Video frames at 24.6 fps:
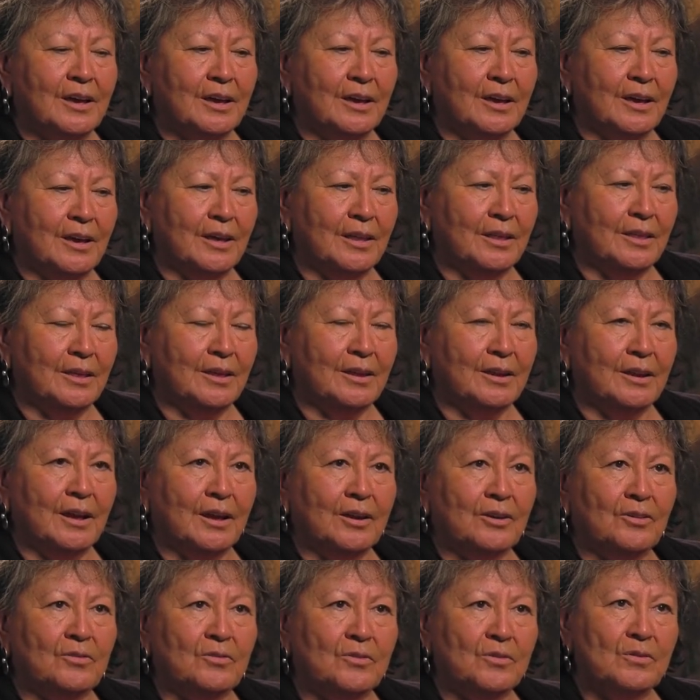And then
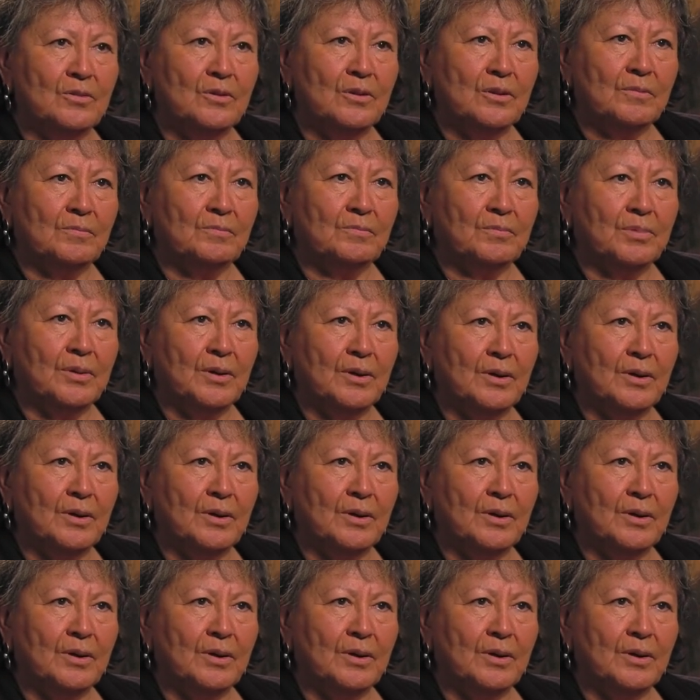I grew up